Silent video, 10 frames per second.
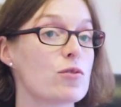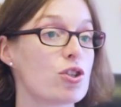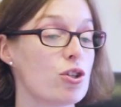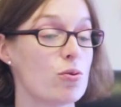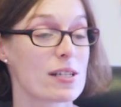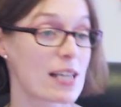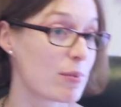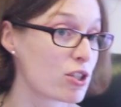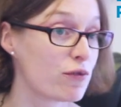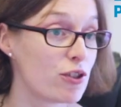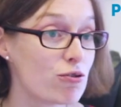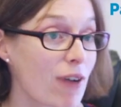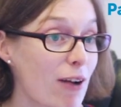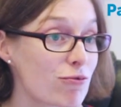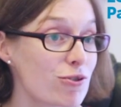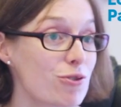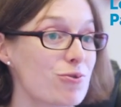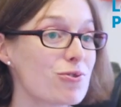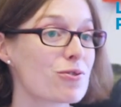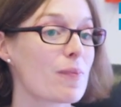to establish a few ground
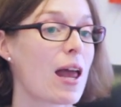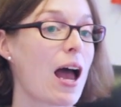rules